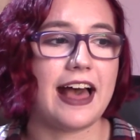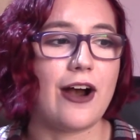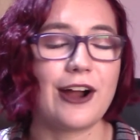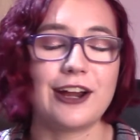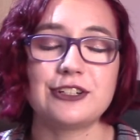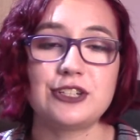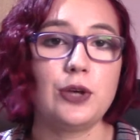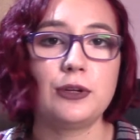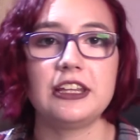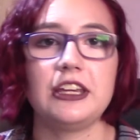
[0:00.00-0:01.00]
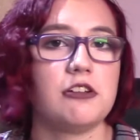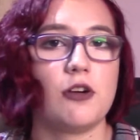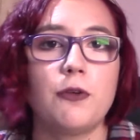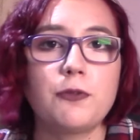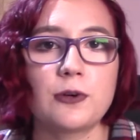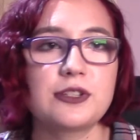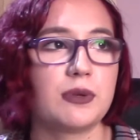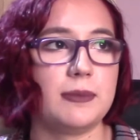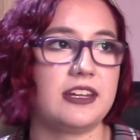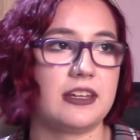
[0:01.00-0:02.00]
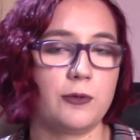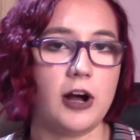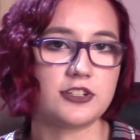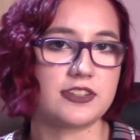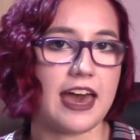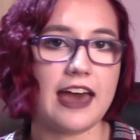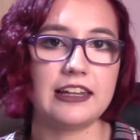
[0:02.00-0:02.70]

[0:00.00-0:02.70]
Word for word: are totally, you know, of course women can watch that.